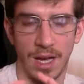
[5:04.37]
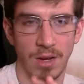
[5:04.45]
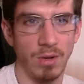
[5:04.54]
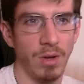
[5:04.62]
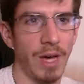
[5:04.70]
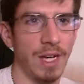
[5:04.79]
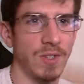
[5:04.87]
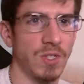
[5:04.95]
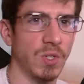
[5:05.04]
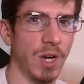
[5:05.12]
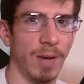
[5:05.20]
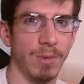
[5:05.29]
know how to
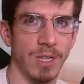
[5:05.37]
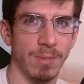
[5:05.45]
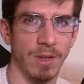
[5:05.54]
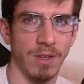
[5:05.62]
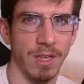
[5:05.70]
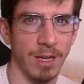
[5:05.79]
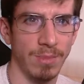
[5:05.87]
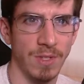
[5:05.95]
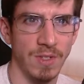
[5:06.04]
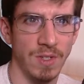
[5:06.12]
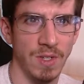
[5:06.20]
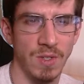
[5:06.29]
describe what type of clamp
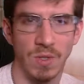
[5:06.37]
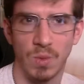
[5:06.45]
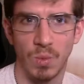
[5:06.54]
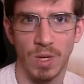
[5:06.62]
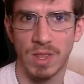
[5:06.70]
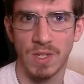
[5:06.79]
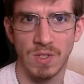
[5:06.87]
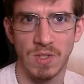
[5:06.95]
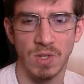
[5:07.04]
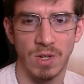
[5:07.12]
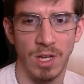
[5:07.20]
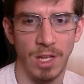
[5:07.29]
this is or what this is
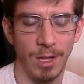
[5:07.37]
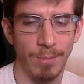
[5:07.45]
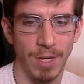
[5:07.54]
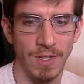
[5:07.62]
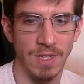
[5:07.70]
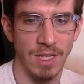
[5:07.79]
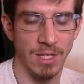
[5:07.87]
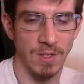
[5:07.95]
called, but it's like this